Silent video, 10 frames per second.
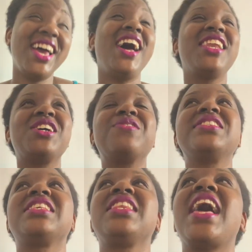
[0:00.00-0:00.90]
and it
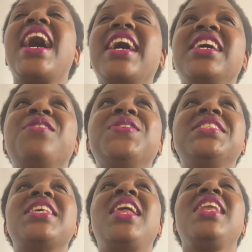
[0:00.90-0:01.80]
was a lot. It
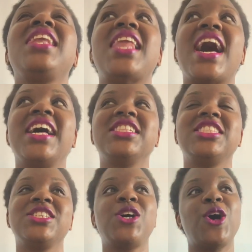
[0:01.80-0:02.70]
was a lot
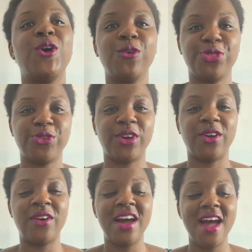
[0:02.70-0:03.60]
to go
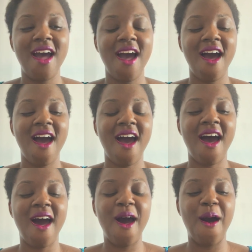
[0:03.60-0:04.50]
through.
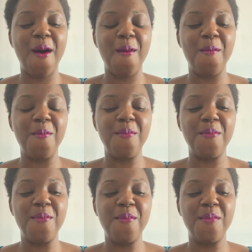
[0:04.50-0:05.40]
And